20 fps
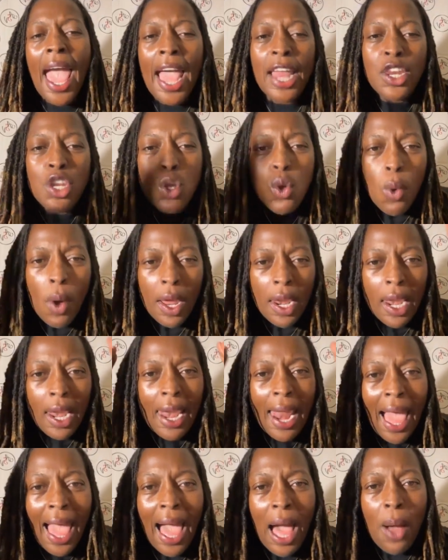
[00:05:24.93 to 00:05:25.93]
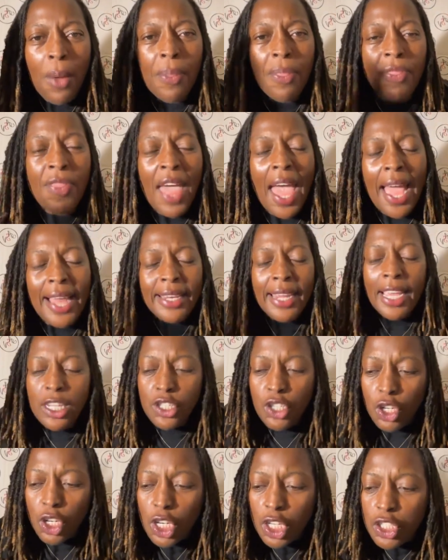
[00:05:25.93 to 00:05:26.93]
And you allowed that
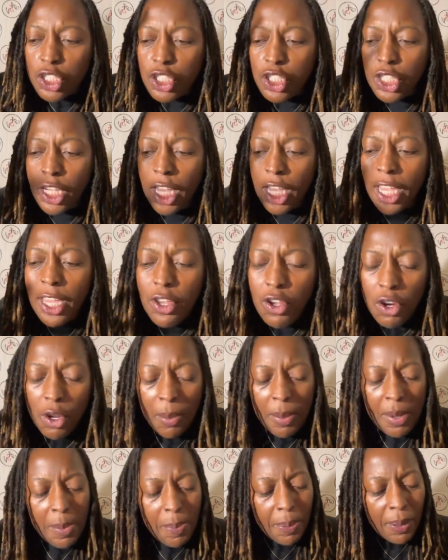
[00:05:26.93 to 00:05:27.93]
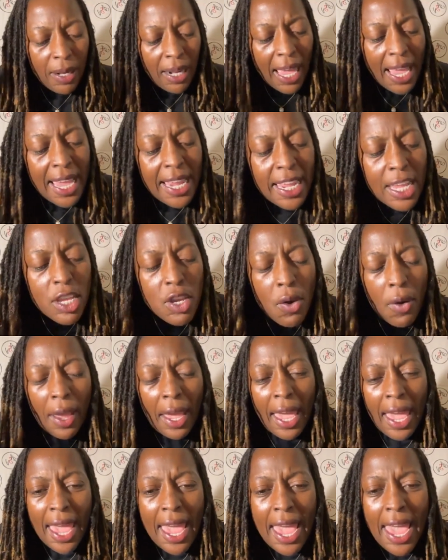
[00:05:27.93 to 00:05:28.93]
to continue to be played in
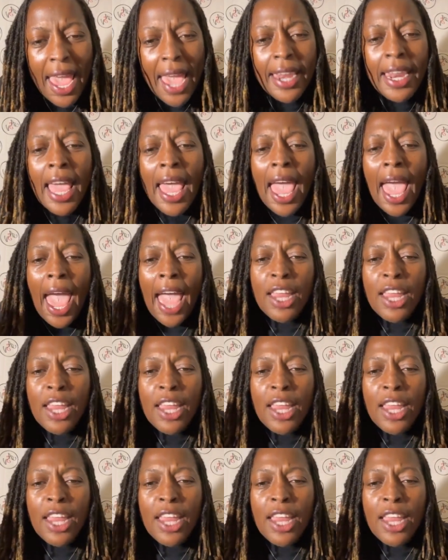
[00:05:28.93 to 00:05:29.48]
your head,